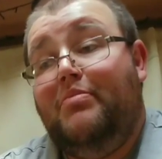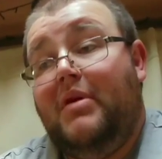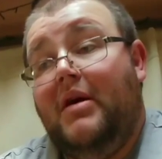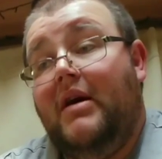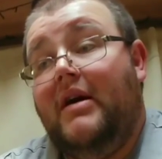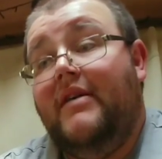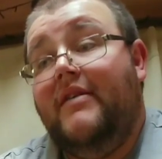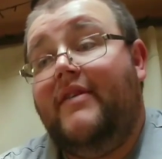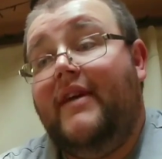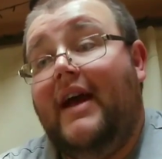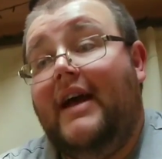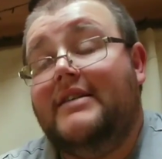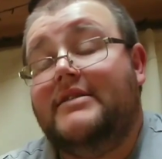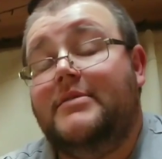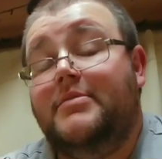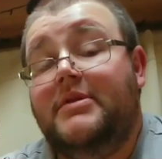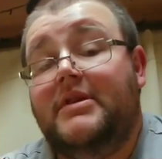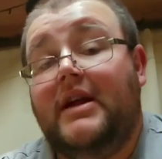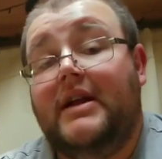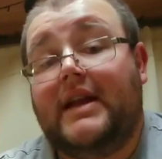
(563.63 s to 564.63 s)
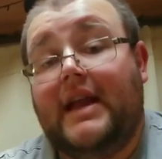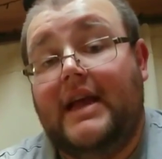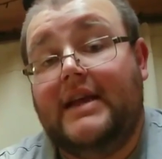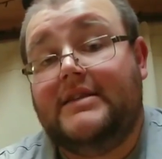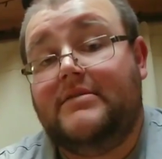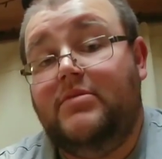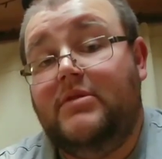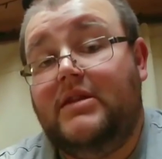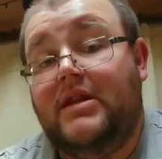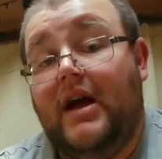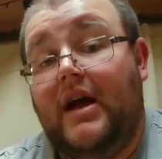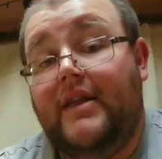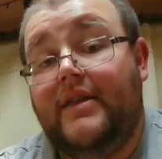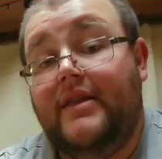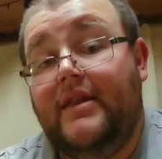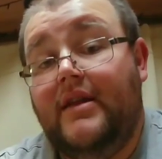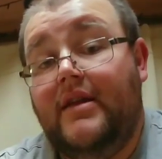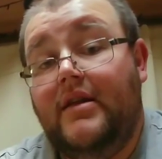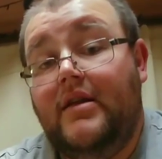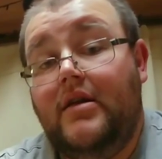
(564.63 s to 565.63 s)
but if it has to be done, it has to be
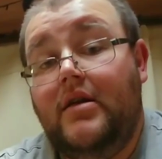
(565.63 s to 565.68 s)
done.